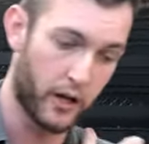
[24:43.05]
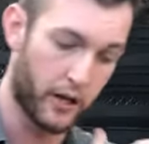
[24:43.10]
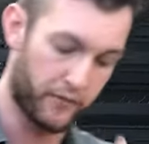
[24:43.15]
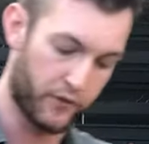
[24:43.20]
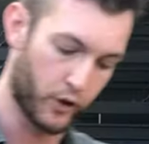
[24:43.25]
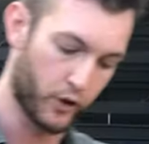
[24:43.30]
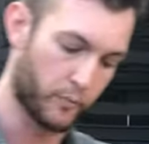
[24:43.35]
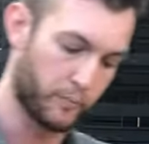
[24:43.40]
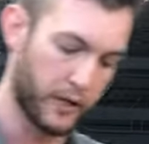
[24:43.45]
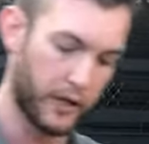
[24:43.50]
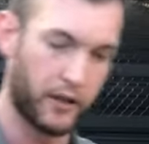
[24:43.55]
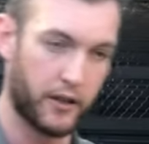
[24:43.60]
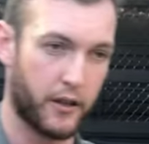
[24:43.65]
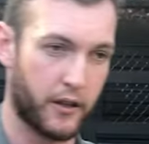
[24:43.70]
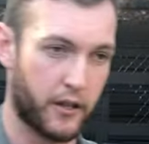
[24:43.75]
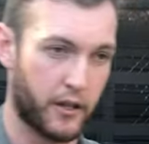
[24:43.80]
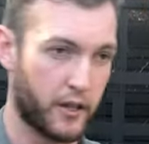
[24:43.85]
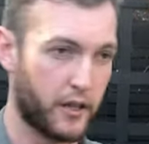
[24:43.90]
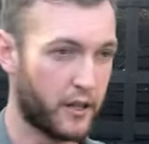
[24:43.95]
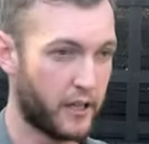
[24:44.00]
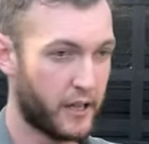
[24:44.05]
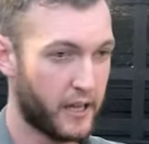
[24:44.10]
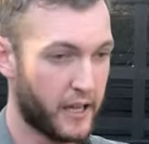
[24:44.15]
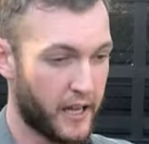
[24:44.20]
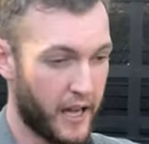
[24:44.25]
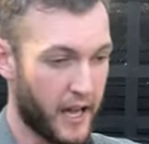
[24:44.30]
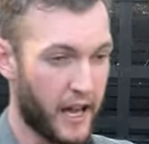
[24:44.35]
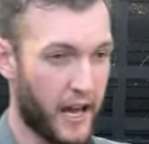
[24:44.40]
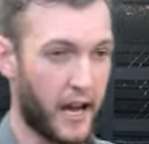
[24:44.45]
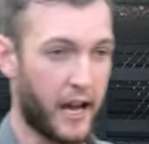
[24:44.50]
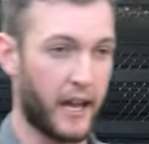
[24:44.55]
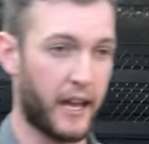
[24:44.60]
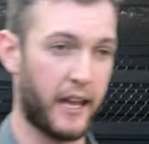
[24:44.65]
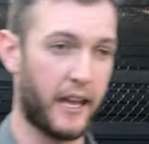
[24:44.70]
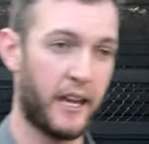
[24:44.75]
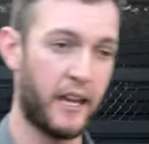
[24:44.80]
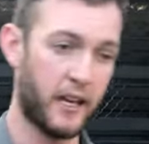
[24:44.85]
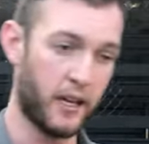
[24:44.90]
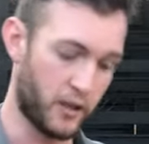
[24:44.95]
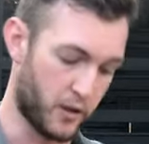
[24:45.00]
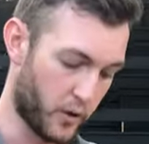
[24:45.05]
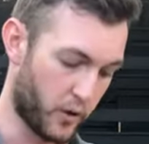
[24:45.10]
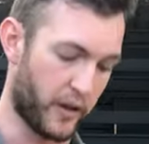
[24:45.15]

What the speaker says: If you're bitten on the hand